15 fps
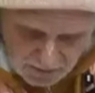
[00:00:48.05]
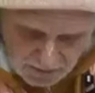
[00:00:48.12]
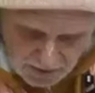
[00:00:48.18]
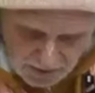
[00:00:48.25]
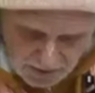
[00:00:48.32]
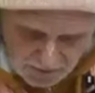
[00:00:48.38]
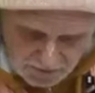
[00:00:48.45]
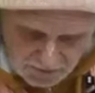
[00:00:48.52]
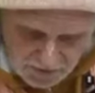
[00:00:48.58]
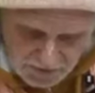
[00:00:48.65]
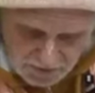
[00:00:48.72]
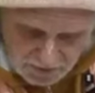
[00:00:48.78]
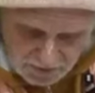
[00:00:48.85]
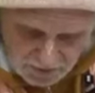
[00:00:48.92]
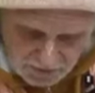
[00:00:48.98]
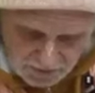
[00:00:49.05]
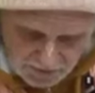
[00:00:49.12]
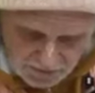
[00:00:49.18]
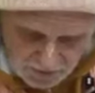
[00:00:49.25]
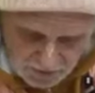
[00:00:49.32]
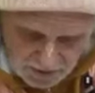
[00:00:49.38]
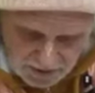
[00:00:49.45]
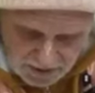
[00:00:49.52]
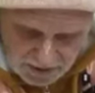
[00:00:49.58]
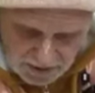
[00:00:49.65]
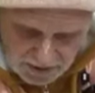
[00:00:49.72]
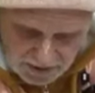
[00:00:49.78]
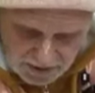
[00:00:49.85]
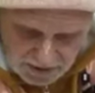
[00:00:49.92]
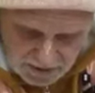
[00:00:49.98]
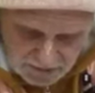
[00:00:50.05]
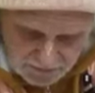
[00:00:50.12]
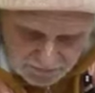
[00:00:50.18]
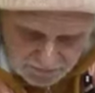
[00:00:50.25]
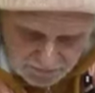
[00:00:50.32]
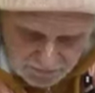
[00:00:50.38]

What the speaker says: became visible before his eyes.